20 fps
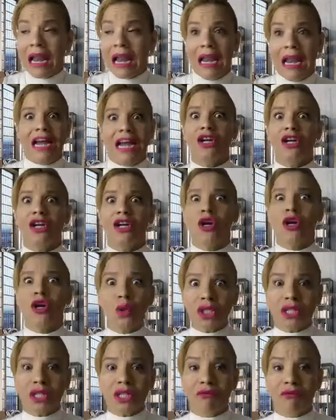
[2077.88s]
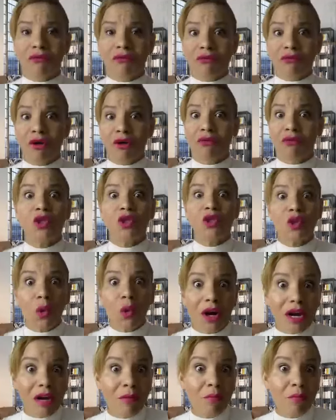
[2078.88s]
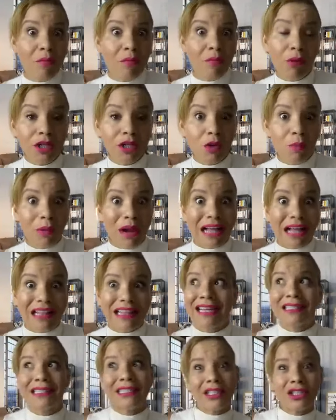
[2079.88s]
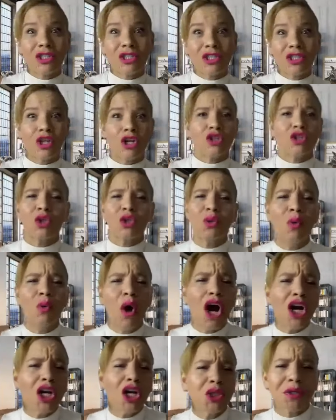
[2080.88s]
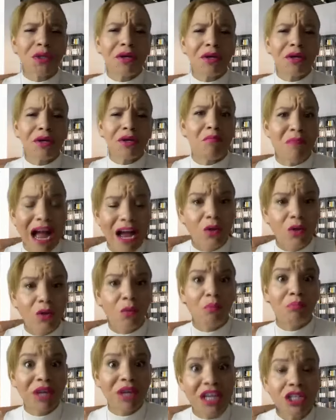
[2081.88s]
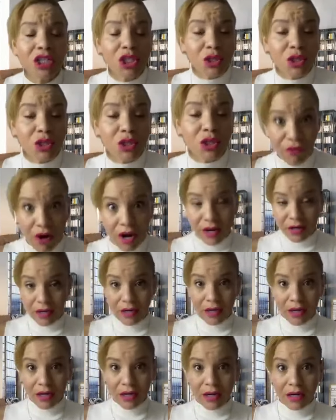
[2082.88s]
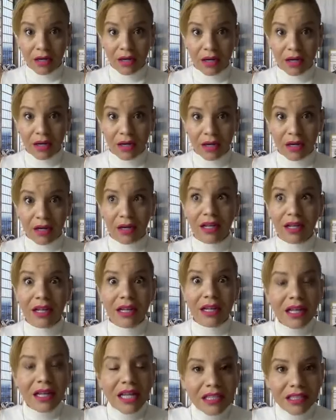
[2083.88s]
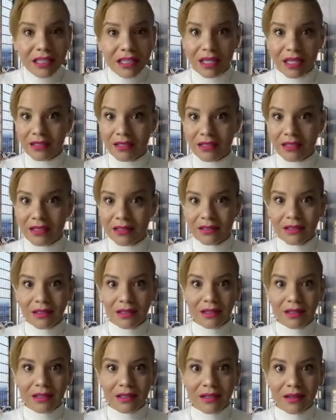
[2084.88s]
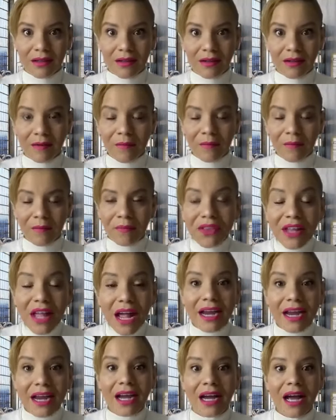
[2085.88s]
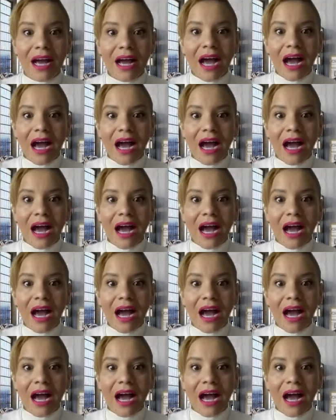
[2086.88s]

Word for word: like an oceanfront resort in Puerto Plata that sits on 200 mile beachfront. Listen, like